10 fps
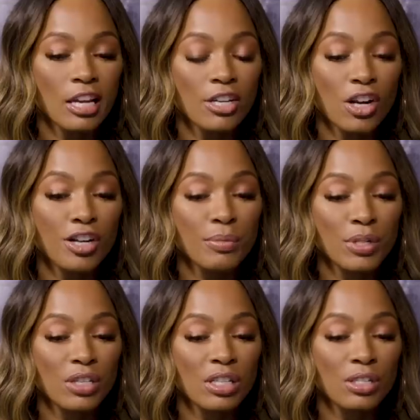in our
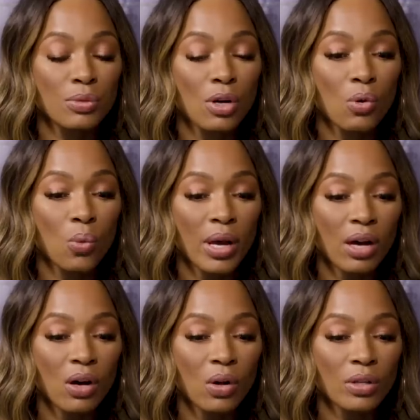community, you know
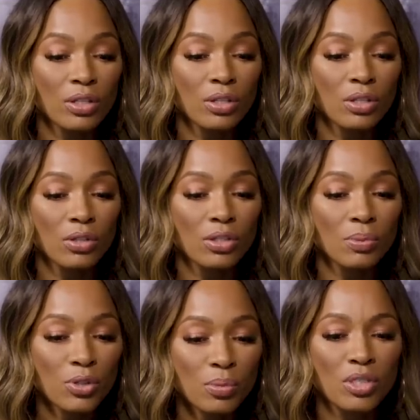well, you're,
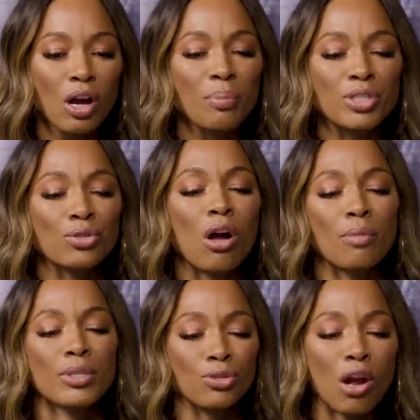supposed to be taught, be
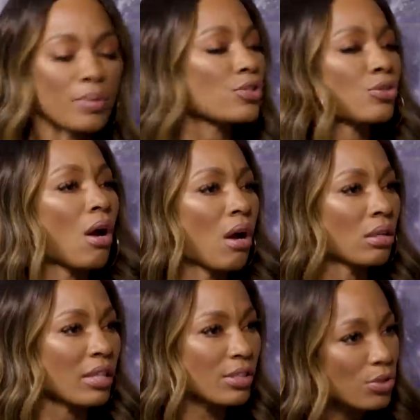strong, be strong, be strong.
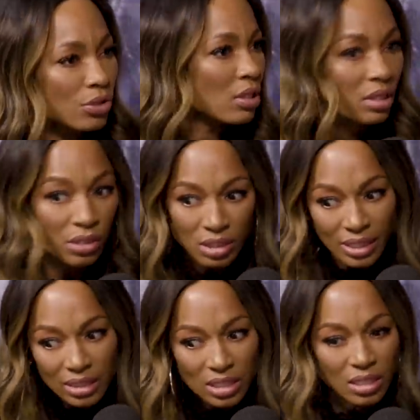That's what you're, you
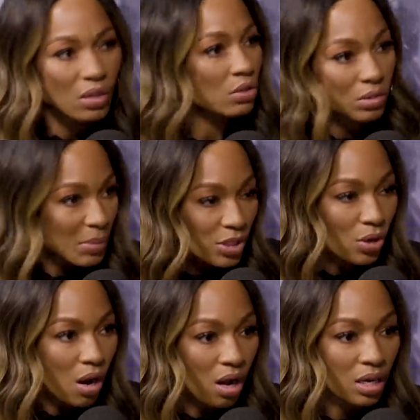like this, uh, be
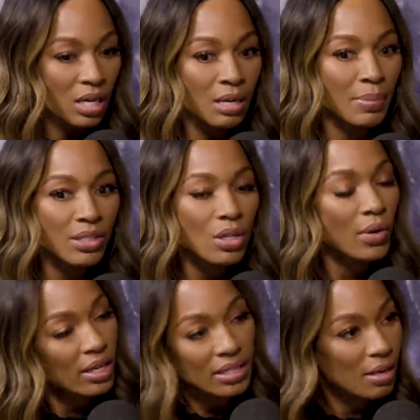strong. But it's
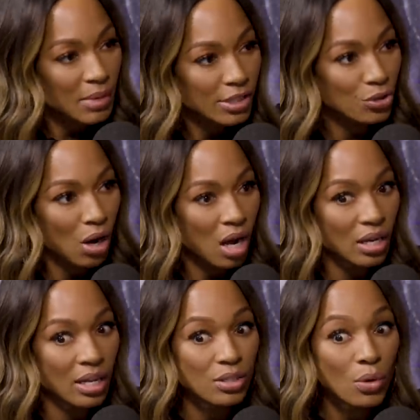okay to say I'm not
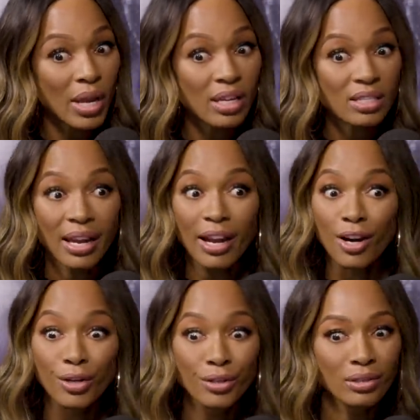strong. It's okay to say I
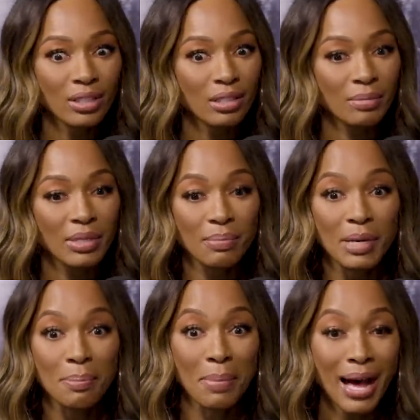hurt. Like my,
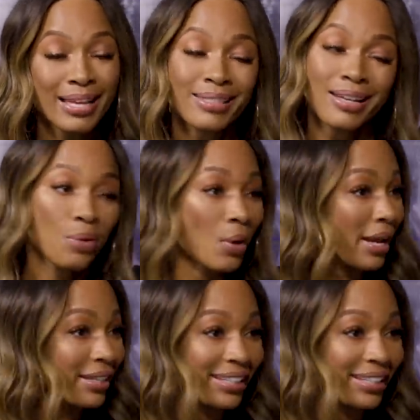my mind's not right.